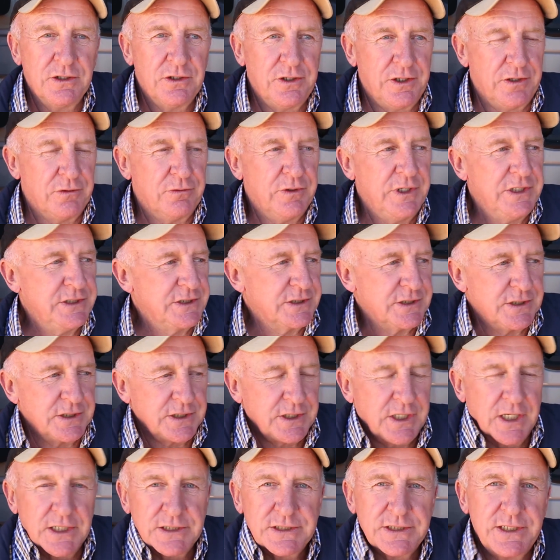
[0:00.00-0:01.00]
litre engine,
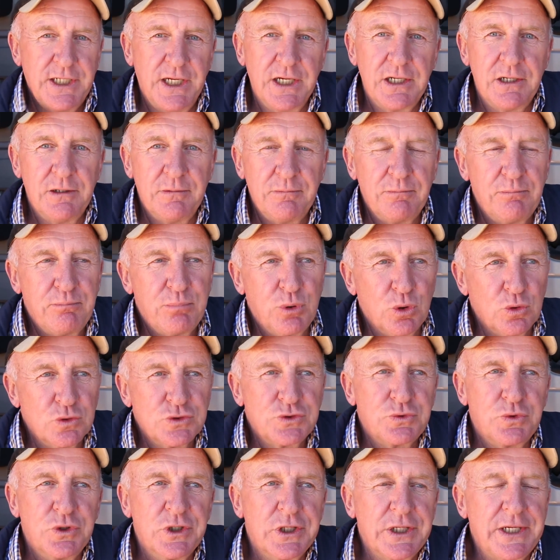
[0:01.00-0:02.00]
it gets down and
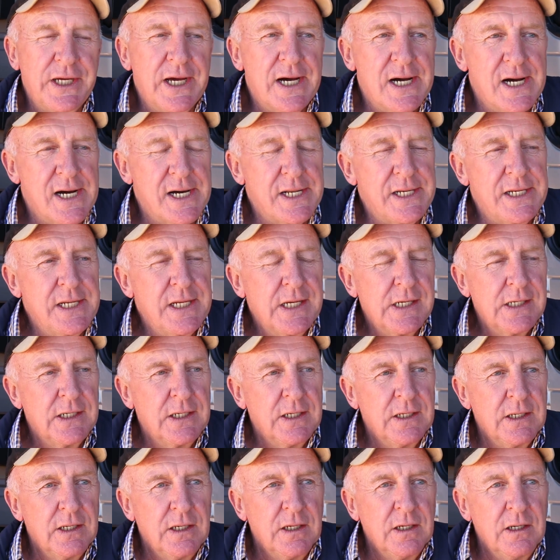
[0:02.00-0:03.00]
pulls really hard.
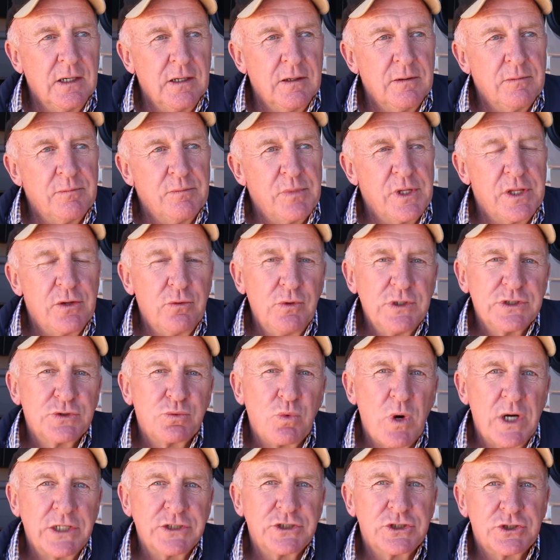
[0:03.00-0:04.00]
But there
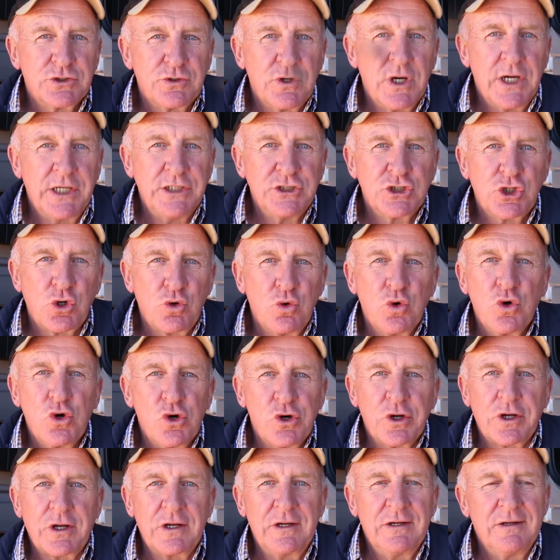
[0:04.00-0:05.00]
is one strange
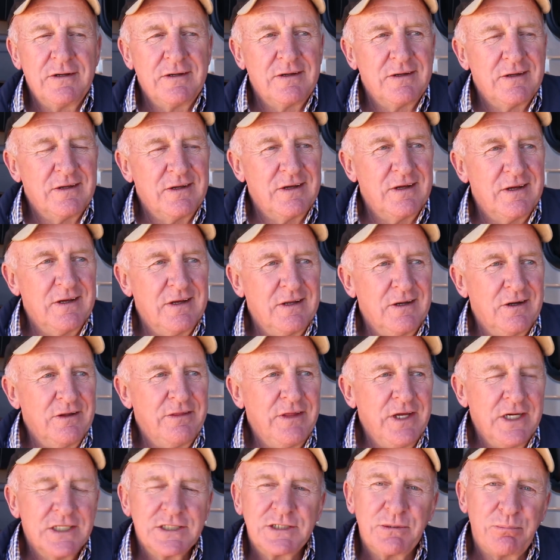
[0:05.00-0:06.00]
quirk, and I
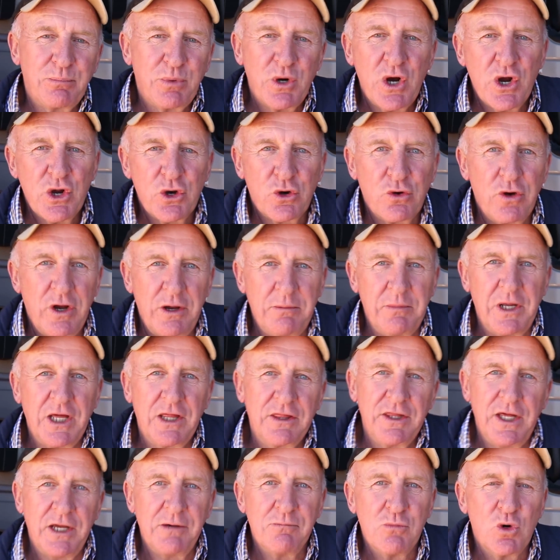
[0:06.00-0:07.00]
think it's a programming
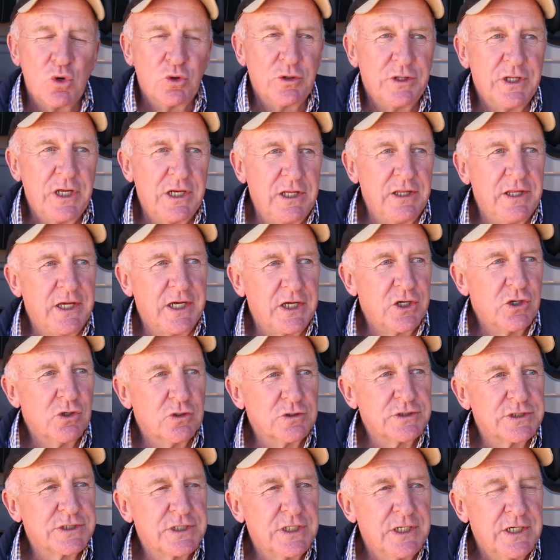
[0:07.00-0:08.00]
thing more than anything
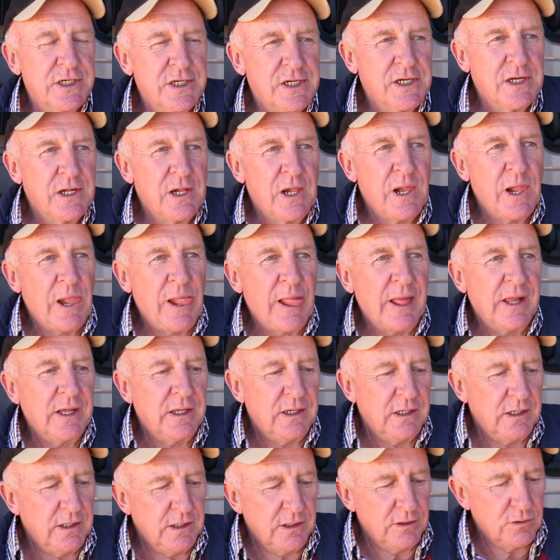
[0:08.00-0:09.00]
else.
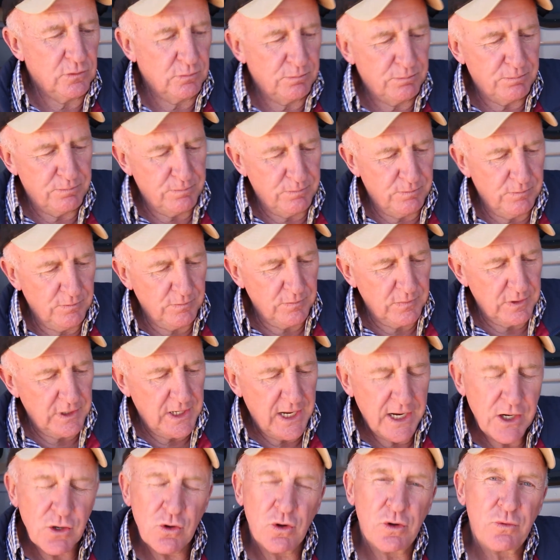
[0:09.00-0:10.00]
It'll
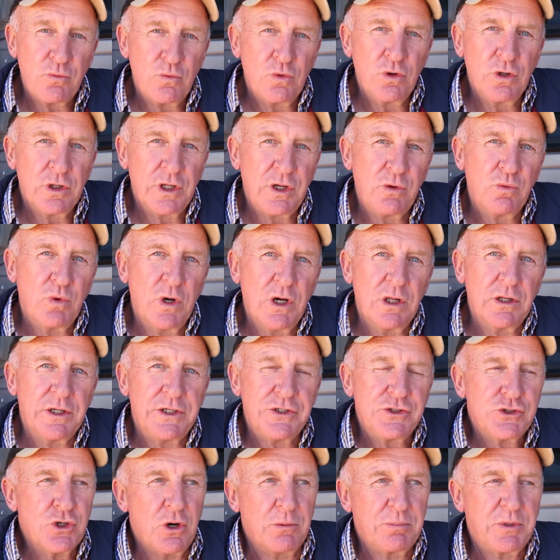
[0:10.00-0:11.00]
hang on really well
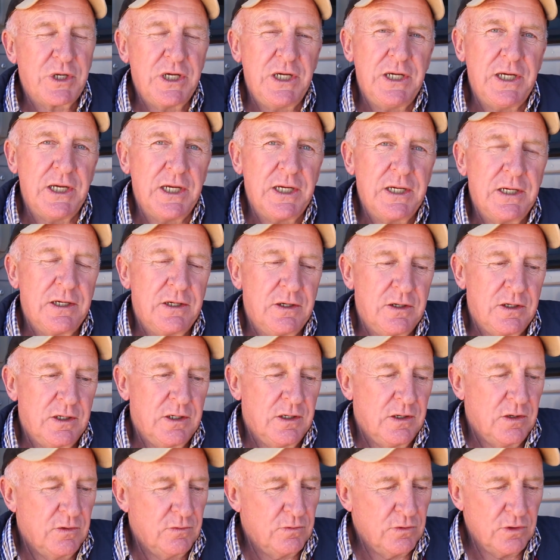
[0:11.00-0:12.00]
in top gear,
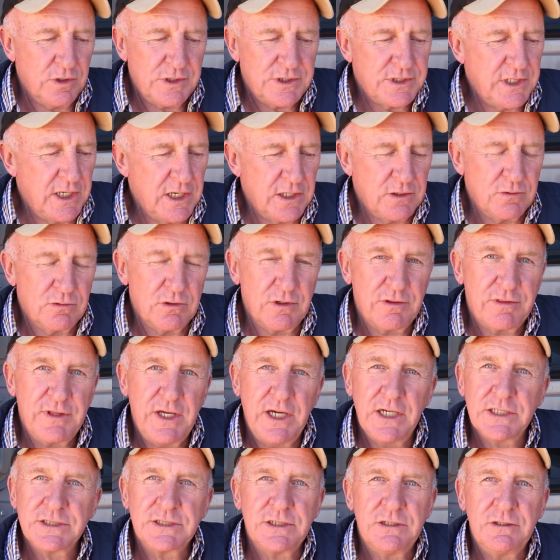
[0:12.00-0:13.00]
right down to
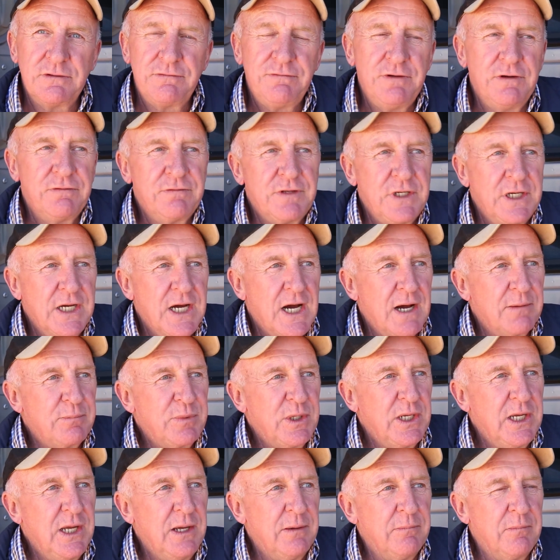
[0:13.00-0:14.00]
1050
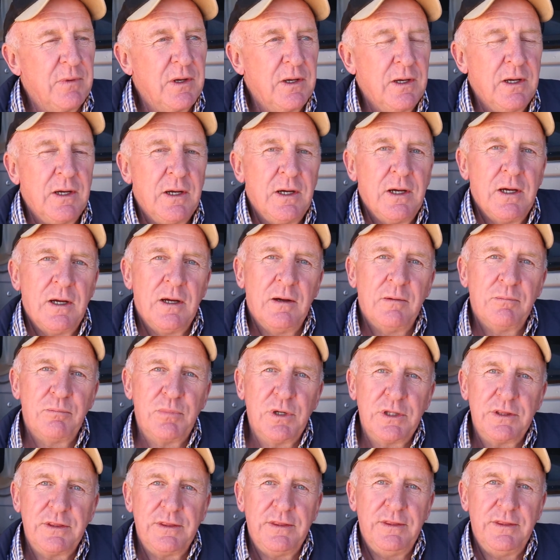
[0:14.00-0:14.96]
RPM. But